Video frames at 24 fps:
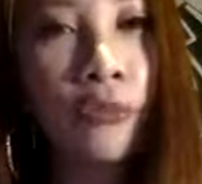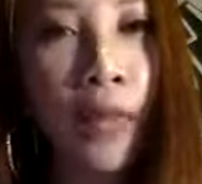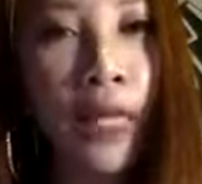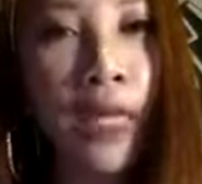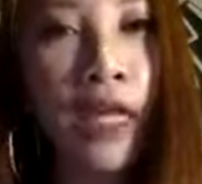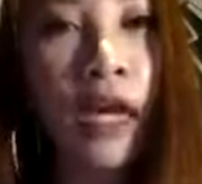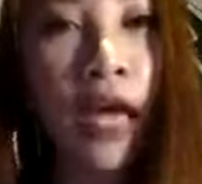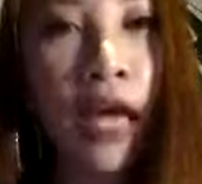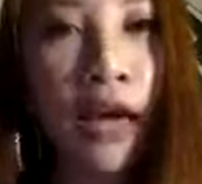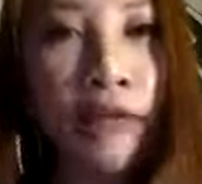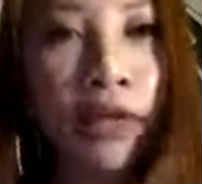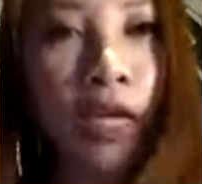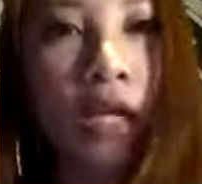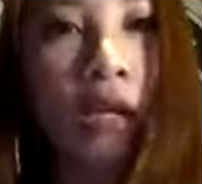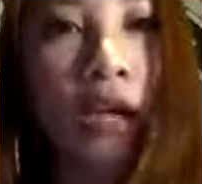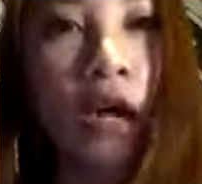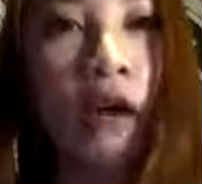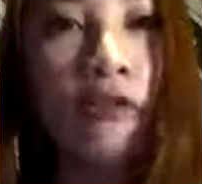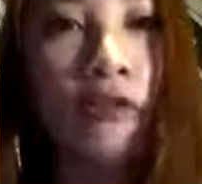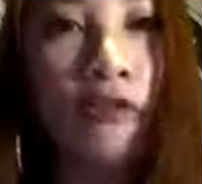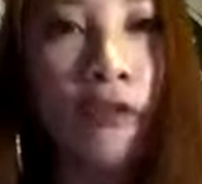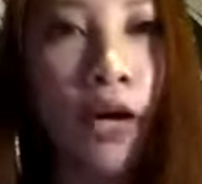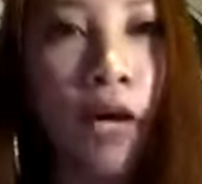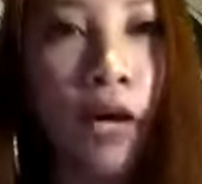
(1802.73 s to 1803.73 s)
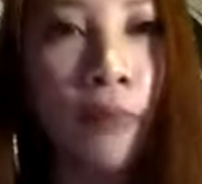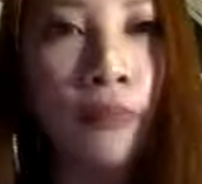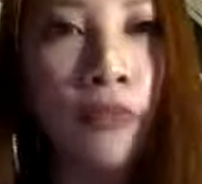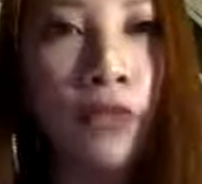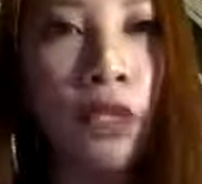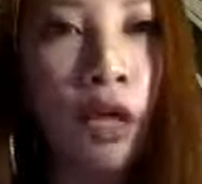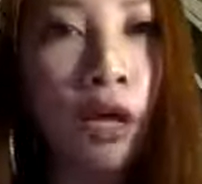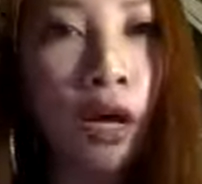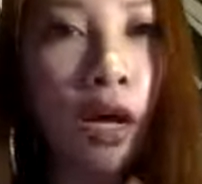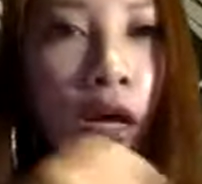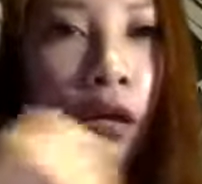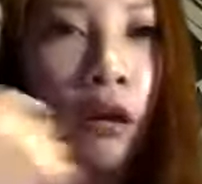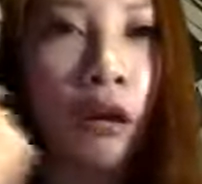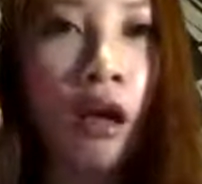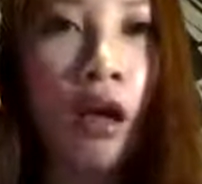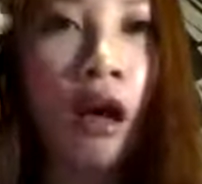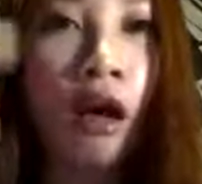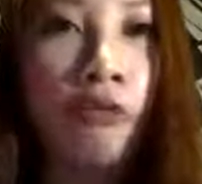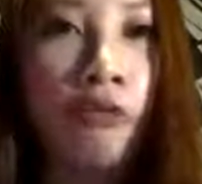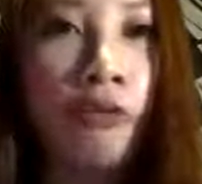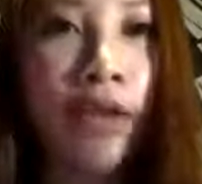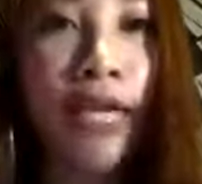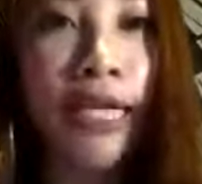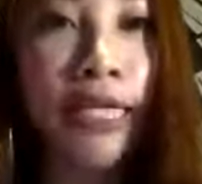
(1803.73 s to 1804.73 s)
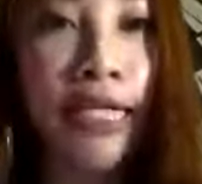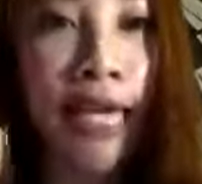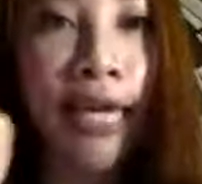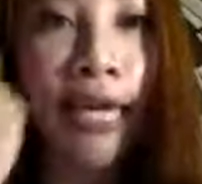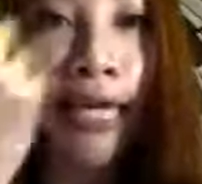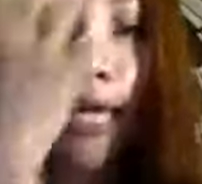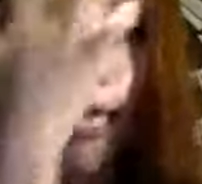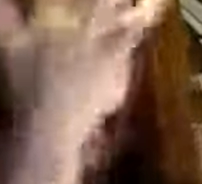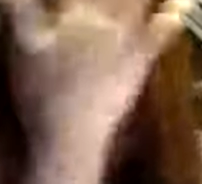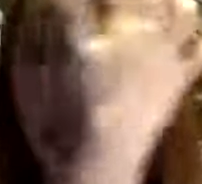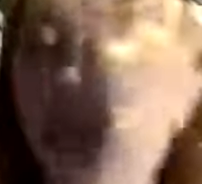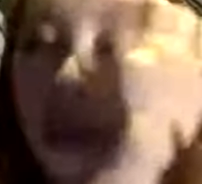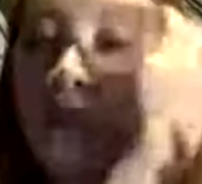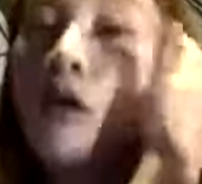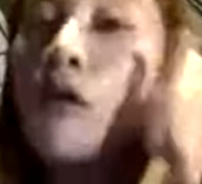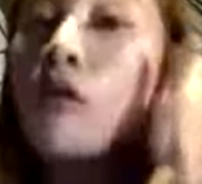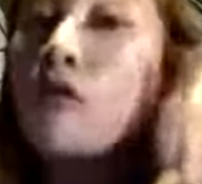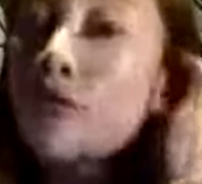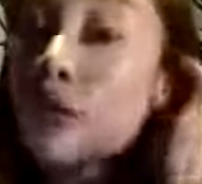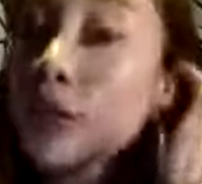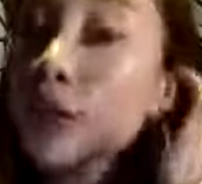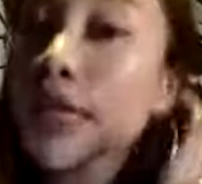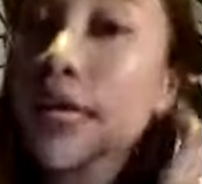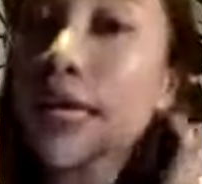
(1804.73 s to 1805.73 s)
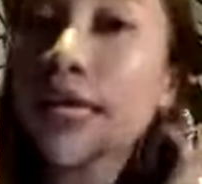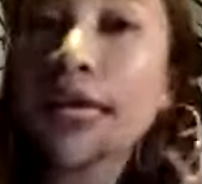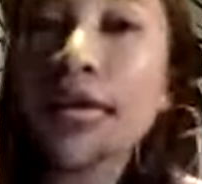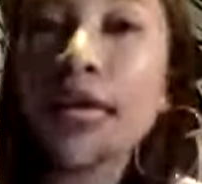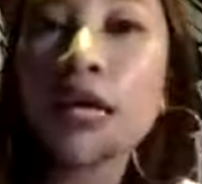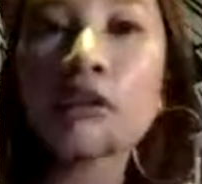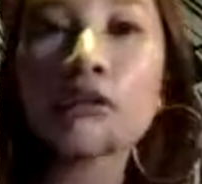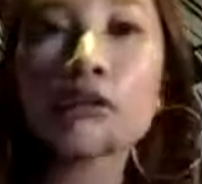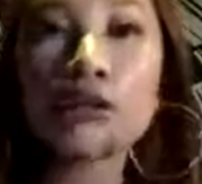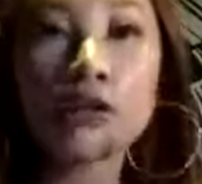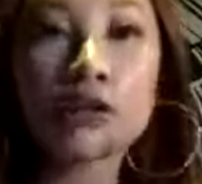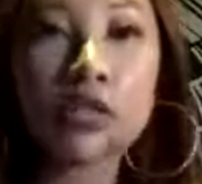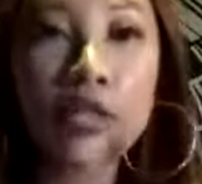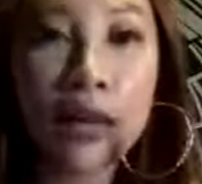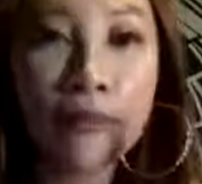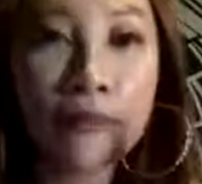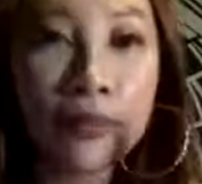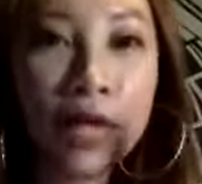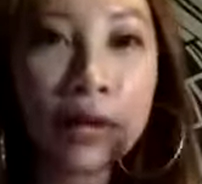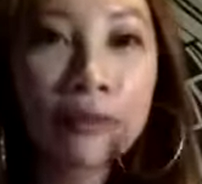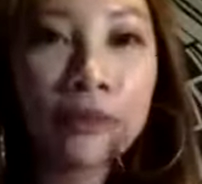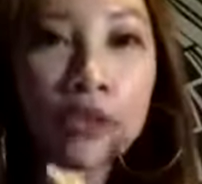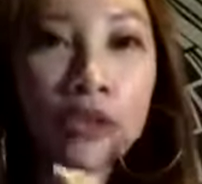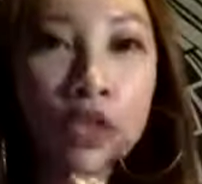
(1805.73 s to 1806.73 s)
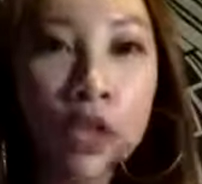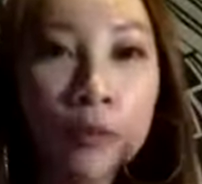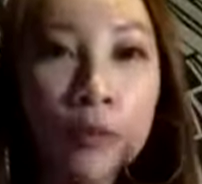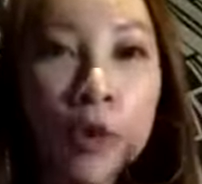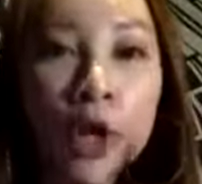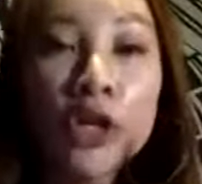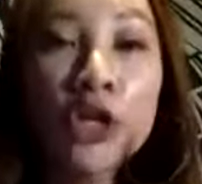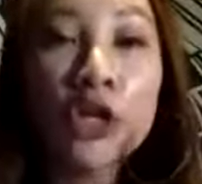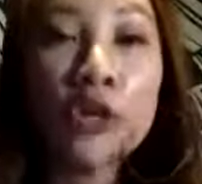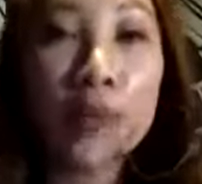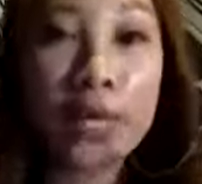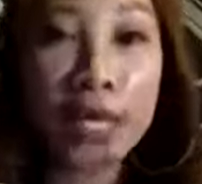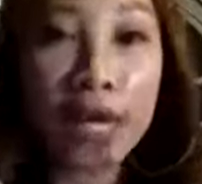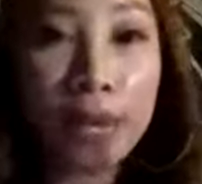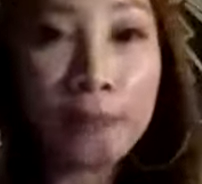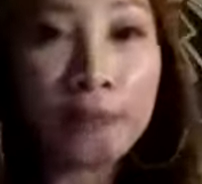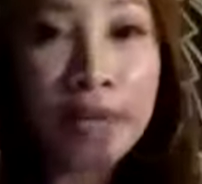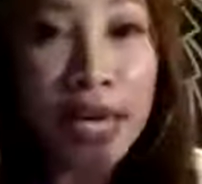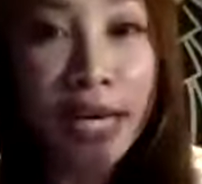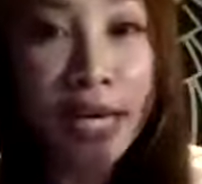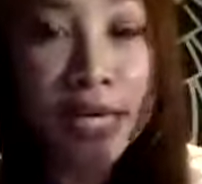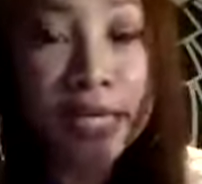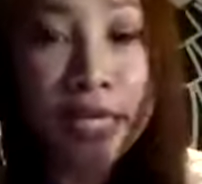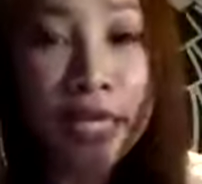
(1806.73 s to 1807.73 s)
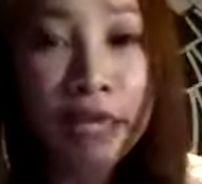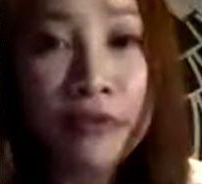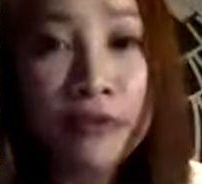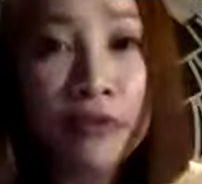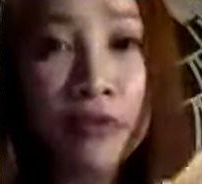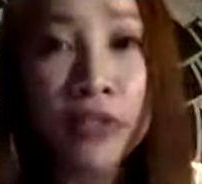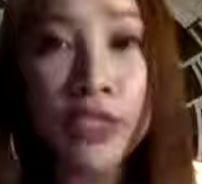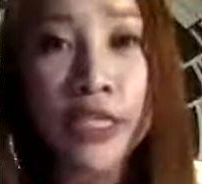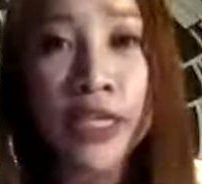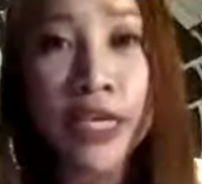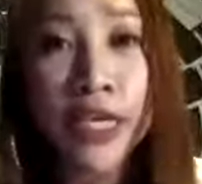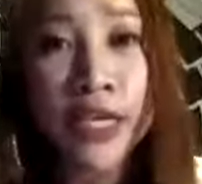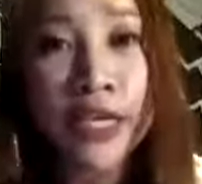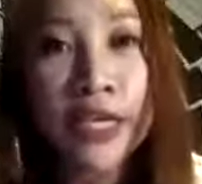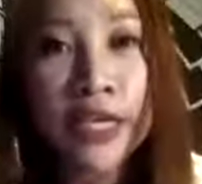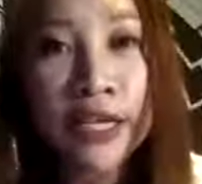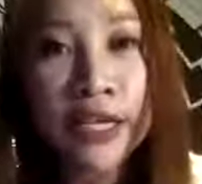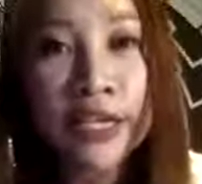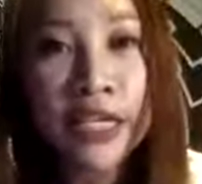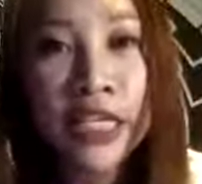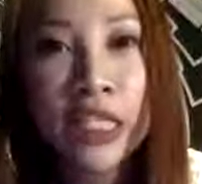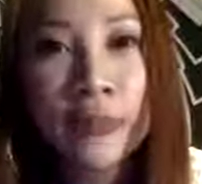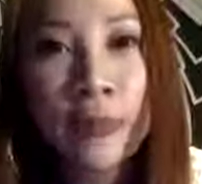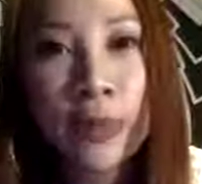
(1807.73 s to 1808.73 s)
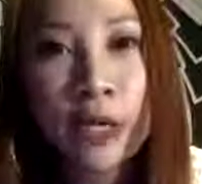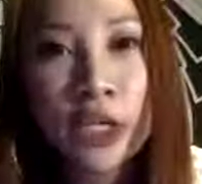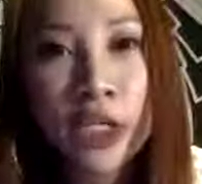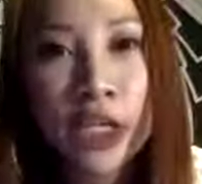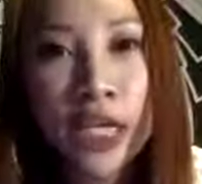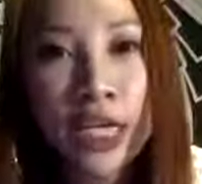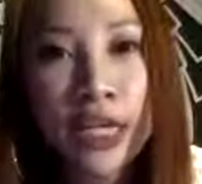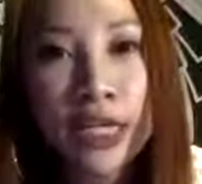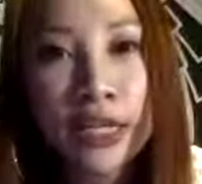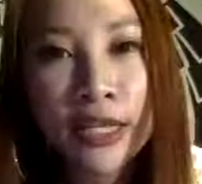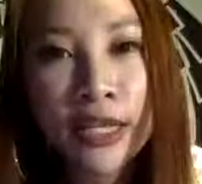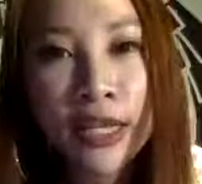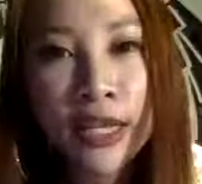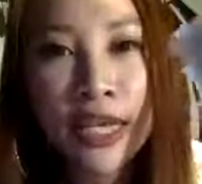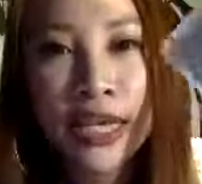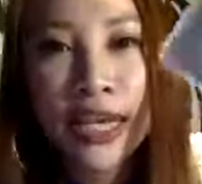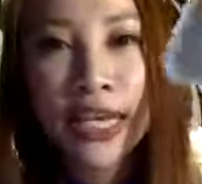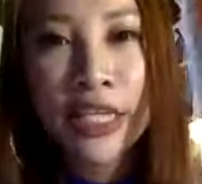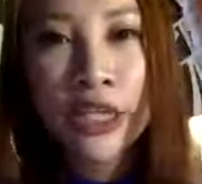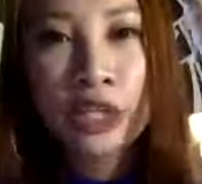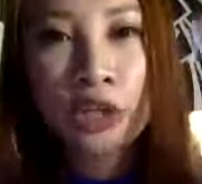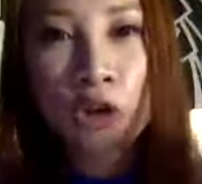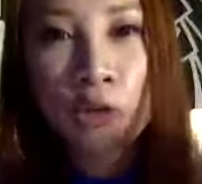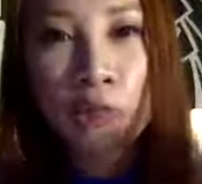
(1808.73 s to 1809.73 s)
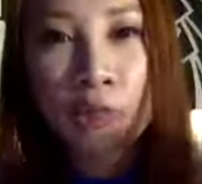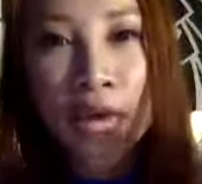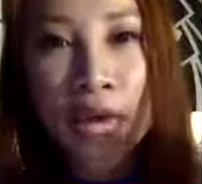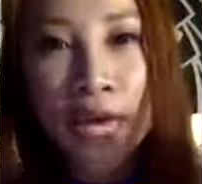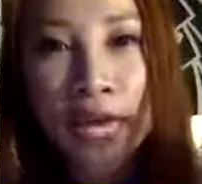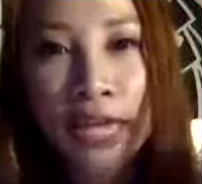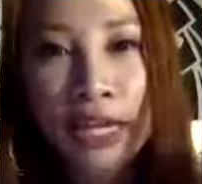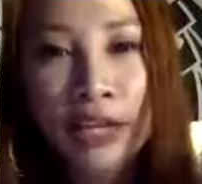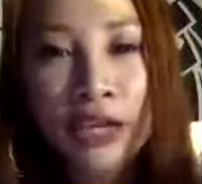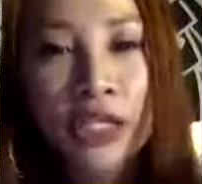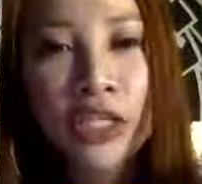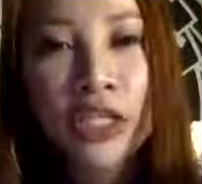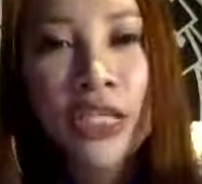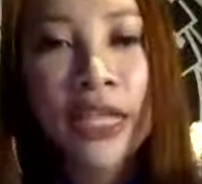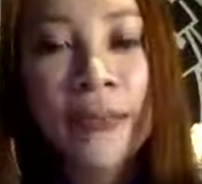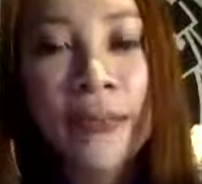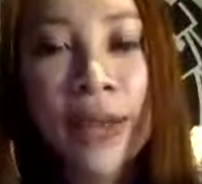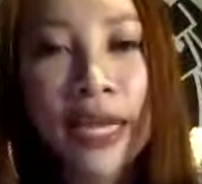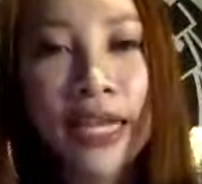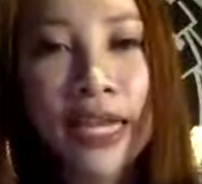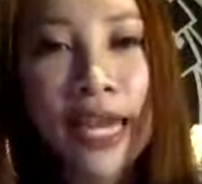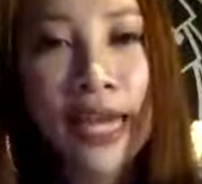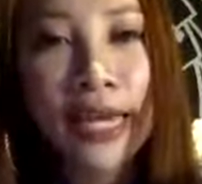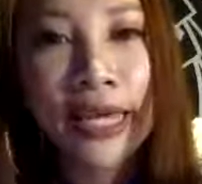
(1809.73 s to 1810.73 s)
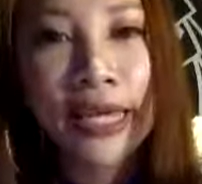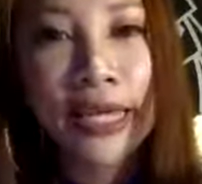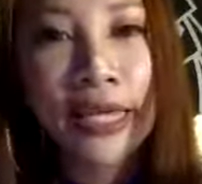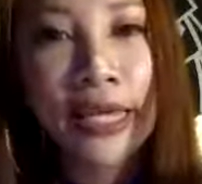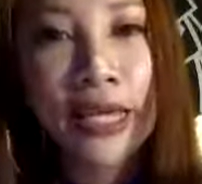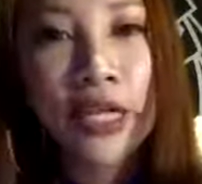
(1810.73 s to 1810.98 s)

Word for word: been having a lot of um, a lot of like thinking, overthinking. Also, sometimes to the point you become negative. You see, this person insomnia, cannot sleep at night.